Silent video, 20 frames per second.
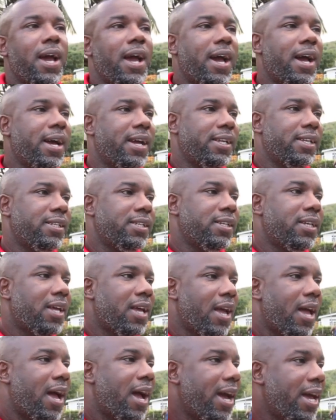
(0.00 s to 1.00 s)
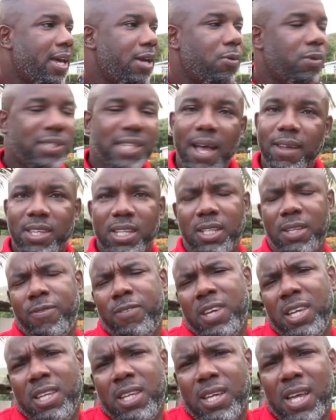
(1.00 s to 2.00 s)
And I was
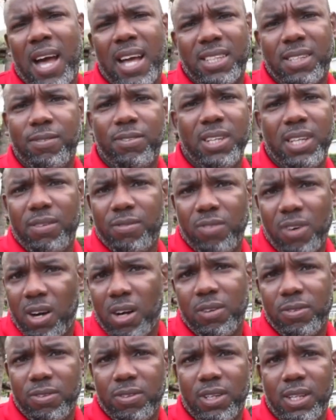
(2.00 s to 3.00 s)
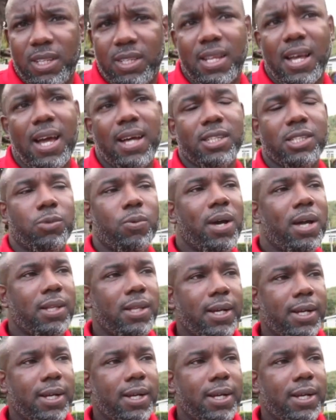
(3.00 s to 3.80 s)
actively, actively involved in that as well.